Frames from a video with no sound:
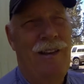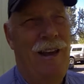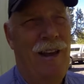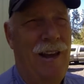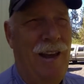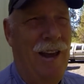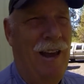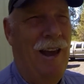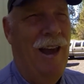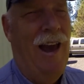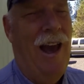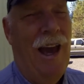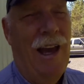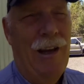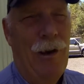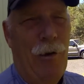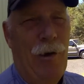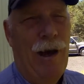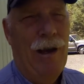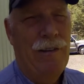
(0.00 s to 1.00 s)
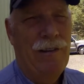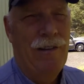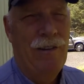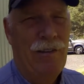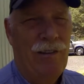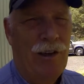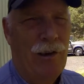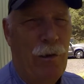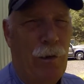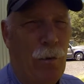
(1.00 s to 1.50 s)
I don't have to
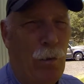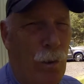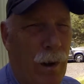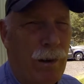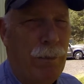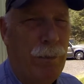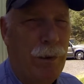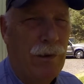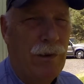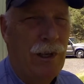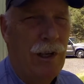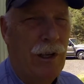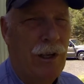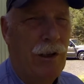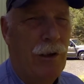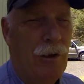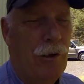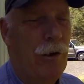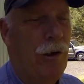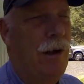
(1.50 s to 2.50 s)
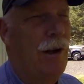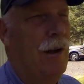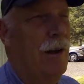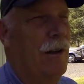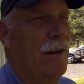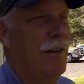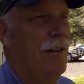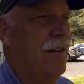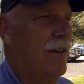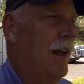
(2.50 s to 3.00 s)
stick with one particular
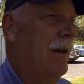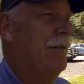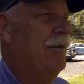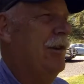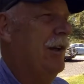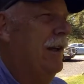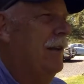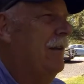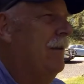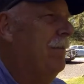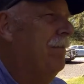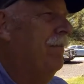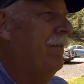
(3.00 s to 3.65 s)
subject.